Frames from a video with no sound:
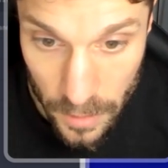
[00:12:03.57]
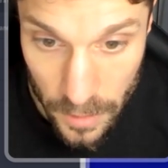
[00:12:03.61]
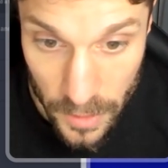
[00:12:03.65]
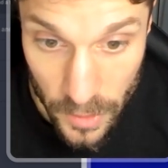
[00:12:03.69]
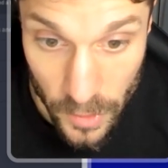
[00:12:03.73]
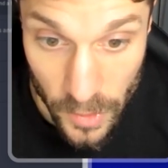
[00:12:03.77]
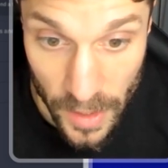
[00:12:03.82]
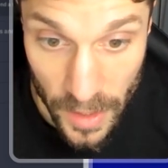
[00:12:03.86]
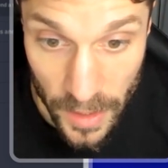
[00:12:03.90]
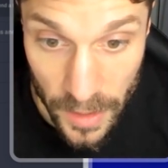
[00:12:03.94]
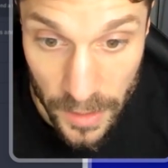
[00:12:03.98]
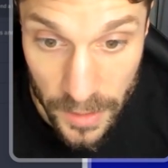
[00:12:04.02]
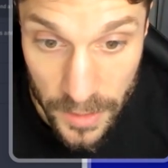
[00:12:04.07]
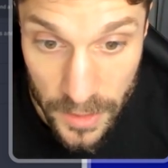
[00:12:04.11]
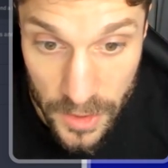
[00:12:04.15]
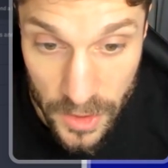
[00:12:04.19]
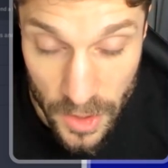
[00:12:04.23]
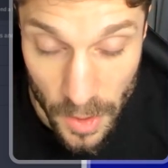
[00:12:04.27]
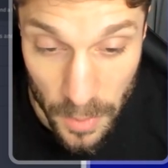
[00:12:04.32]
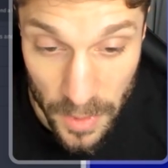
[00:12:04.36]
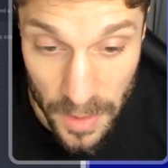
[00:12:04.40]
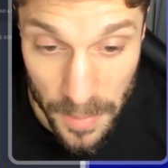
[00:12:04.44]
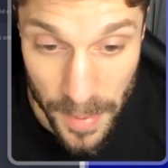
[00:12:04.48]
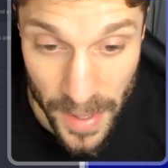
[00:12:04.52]
You can
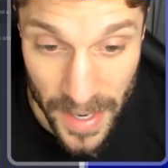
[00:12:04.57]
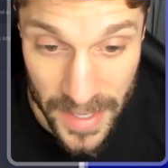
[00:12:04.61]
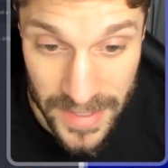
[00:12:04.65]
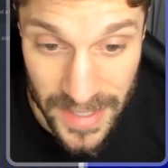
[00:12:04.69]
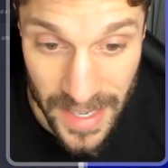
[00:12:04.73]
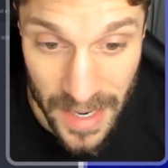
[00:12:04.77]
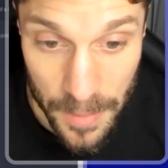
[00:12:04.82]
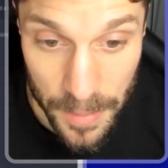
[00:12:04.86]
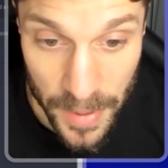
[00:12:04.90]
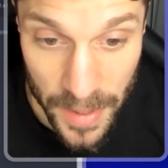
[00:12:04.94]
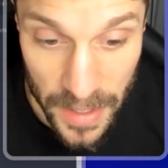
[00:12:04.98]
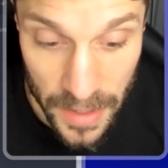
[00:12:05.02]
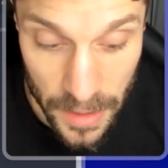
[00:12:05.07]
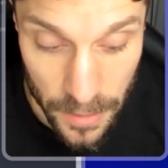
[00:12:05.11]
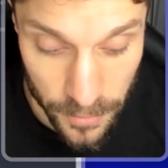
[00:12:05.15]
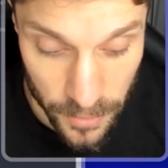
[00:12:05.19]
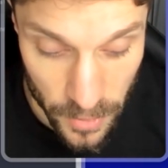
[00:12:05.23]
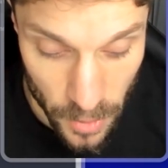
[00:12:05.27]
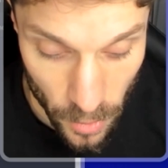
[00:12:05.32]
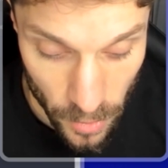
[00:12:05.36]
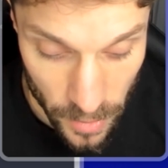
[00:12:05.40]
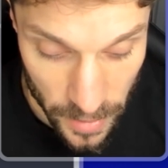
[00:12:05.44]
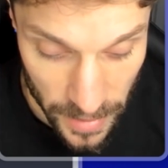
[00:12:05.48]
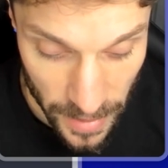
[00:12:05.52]
start with a past campaign if
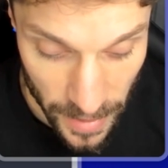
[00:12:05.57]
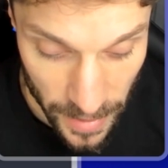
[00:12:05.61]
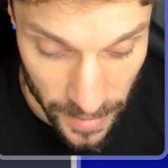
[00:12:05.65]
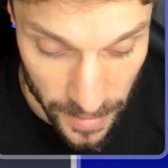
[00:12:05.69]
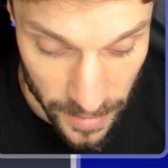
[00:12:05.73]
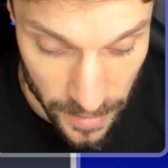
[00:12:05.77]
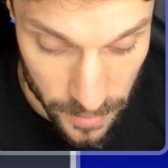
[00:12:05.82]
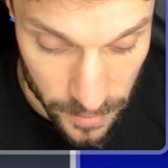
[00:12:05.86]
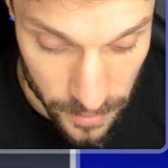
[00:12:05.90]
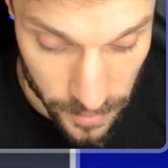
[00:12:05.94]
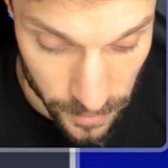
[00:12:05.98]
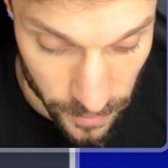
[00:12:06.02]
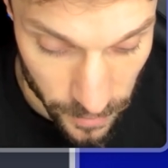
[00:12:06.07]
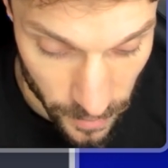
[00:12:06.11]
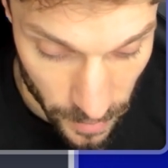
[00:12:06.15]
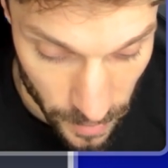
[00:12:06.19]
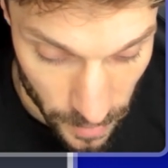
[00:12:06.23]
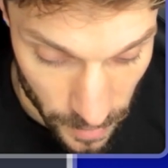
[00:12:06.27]
you already have